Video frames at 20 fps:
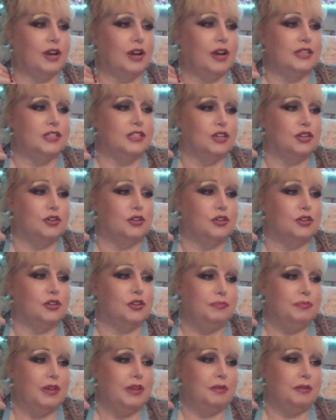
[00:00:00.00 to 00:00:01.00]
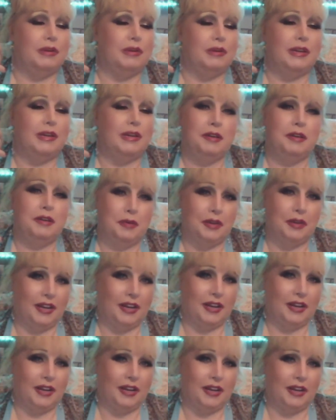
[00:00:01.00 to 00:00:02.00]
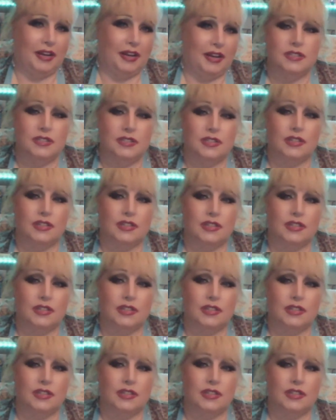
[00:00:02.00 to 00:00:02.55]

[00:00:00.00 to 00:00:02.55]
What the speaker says: There's somebody trying to manipulate